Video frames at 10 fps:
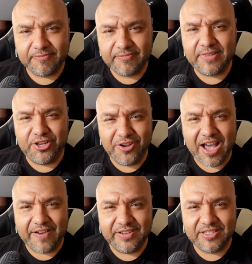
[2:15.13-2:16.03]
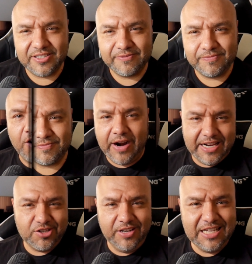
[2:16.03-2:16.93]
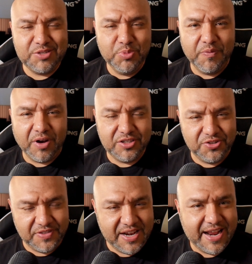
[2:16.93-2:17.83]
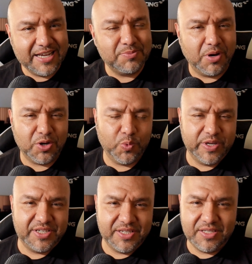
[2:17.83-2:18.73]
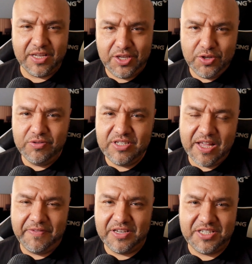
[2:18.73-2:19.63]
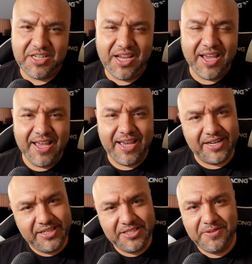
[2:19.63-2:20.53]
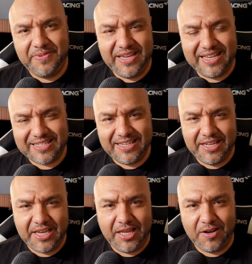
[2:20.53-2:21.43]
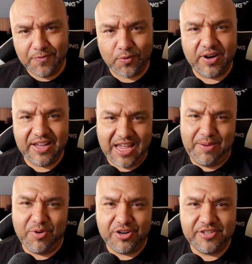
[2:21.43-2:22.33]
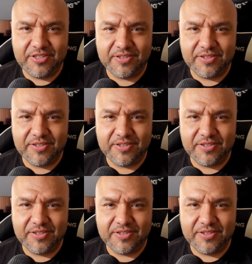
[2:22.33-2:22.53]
There you have it. Alright, so let's move on to the next model, which is the U7G, and this TV is dedicated for gamers.